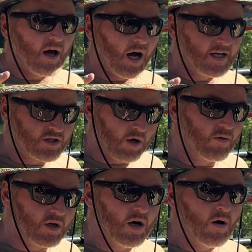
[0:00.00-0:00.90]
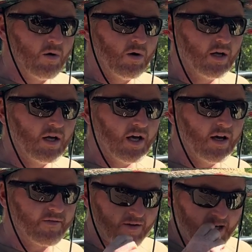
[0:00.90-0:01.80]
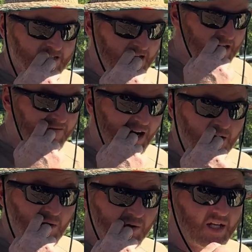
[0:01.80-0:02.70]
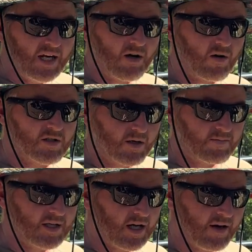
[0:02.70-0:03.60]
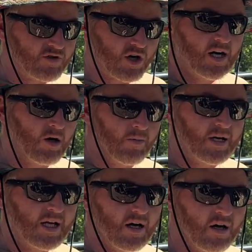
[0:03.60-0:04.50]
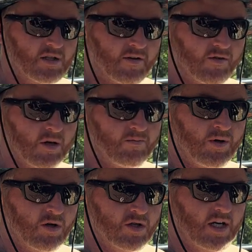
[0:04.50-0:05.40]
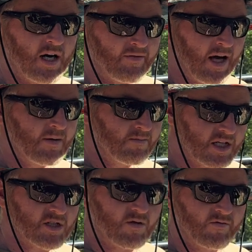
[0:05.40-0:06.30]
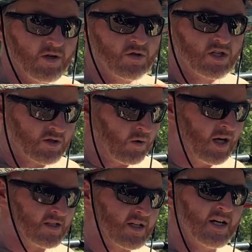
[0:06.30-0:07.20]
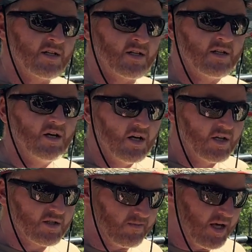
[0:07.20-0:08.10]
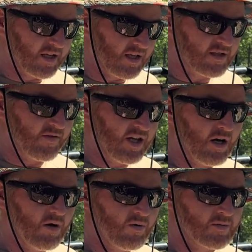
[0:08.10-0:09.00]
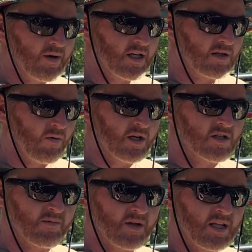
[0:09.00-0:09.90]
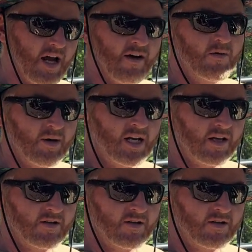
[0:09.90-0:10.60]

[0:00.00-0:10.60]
I don't know if it's an invite only or something. I've tried opening it on different computers and I've had mixed reviews. That's why I decided to make this video, was because I wanted something that everybody can